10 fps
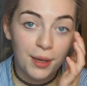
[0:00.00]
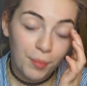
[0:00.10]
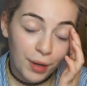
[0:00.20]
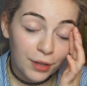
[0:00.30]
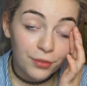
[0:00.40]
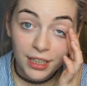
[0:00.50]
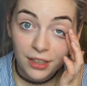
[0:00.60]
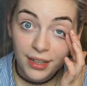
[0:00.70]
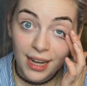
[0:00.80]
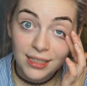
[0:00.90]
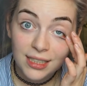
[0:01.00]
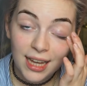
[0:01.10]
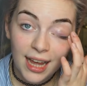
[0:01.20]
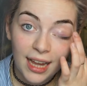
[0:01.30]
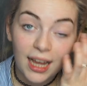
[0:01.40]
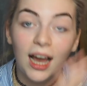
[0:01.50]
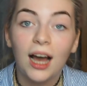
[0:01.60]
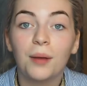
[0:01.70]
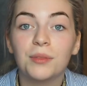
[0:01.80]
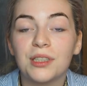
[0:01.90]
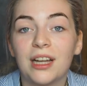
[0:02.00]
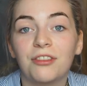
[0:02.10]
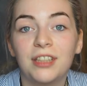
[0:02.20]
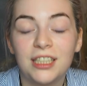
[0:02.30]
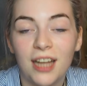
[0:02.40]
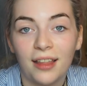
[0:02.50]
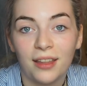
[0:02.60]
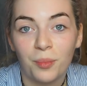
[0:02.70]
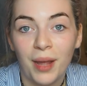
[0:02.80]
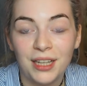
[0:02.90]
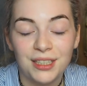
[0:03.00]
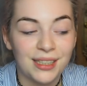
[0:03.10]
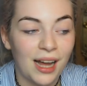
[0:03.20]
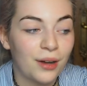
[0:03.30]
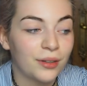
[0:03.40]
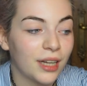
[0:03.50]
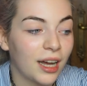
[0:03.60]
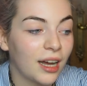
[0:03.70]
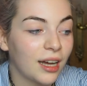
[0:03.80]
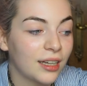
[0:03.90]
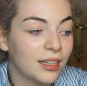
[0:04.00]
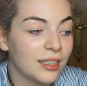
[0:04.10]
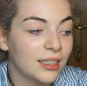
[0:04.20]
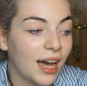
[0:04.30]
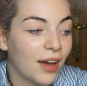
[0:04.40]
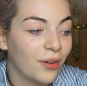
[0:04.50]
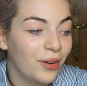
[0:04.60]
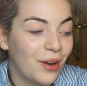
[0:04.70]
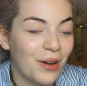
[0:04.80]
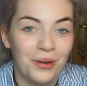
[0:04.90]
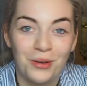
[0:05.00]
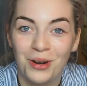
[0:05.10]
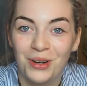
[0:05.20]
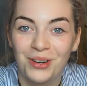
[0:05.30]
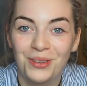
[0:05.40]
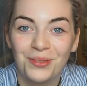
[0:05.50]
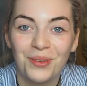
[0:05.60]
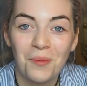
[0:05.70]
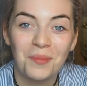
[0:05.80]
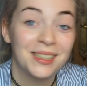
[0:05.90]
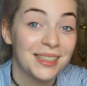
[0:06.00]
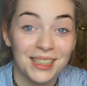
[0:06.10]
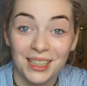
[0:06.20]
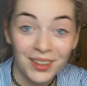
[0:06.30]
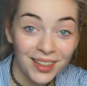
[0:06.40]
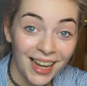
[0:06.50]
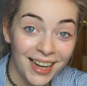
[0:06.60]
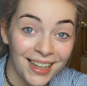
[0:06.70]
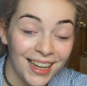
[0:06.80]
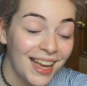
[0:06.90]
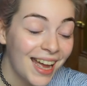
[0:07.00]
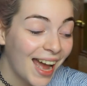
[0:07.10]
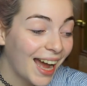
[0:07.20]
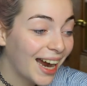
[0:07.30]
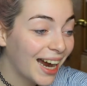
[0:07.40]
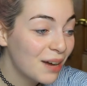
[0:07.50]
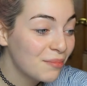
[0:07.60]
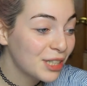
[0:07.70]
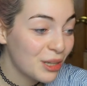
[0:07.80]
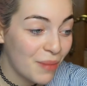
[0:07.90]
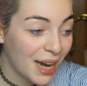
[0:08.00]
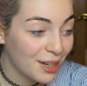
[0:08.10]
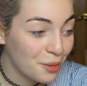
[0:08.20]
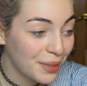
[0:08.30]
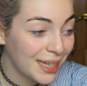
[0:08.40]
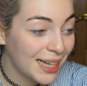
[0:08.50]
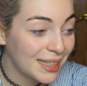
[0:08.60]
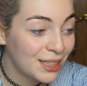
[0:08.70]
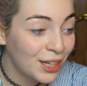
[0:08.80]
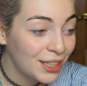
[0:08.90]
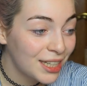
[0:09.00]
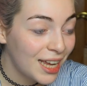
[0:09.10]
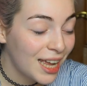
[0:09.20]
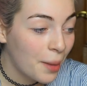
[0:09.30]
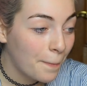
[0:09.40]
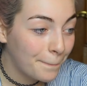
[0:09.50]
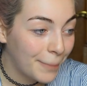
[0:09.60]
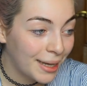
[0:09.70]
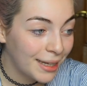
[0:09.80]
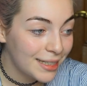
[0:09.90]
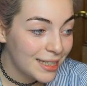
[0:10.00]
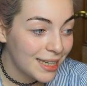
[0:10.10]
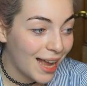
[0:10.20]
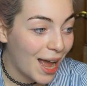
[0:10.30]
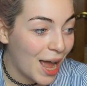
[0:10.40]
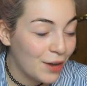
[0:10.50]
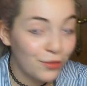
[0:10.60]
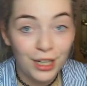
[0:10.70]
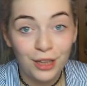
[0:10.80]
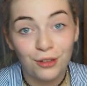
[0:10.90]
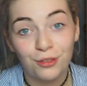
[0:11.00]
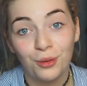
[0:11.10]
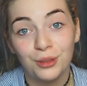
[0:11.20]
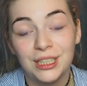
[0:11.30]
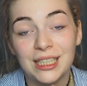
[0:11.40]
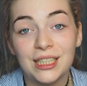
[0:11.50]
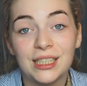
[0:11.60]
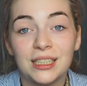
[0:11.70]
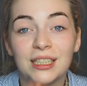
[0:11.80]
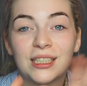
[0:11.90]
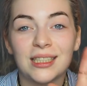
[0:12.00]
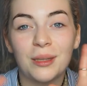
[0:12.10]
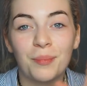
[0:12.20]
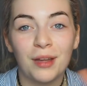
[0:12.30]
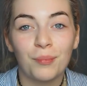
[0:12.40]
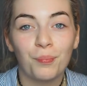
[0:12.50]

I'm gonna recreate today, so definitely check their pages out because I don't know what mine's gonna look like, so it might not be as good, but I really look forward to this because it's a bit